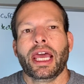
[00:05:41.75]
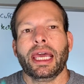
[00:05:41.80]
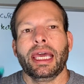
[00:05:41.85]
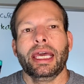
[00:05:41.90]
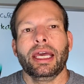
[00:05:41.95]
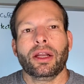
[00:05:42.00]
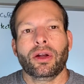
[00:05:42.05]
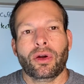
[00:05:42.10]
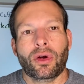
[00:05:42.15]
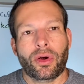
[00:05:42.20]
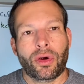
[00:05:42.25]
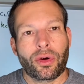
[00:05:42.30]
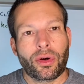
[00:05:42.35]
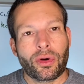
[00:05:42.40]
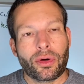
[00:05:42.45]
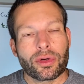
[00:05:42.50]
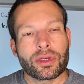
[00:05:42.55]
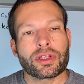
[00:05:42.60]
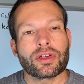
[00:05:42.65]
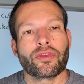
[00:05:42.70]
it
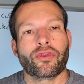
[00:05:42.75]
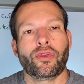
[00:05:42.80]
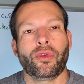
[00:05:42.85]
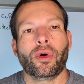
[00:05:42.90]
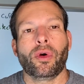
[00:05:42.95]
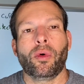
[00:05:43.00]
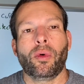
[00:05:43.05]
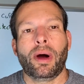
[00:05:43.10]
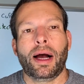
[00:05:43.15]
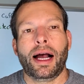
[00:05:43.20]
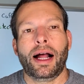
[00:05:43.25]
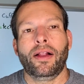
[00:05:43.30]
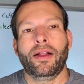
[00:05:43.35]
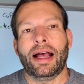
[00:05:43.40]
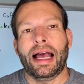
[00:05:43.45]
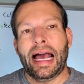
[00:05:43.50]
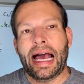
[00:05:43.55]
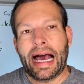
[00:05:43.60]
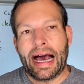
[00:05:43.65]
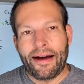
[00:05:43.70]
hurts for a
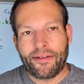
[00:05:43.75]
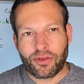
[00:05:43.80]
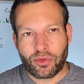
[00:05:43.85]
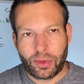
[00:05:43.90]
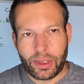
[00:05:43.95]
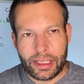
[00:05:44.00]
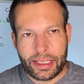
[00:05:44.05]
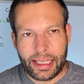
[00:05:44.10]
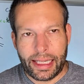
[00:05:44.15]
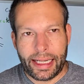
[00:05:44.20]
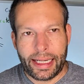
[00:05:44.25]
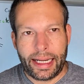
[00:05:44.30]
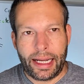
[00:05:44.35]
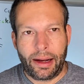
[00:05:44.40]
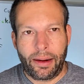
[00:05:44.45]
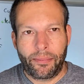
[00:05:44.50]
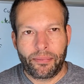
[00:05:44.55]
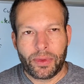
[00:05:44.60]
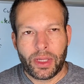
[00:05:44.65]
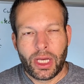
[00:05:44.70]
while after we take it
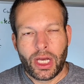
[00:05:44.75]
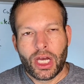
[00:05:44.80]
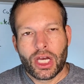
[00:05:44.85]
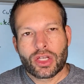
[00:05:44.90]
out.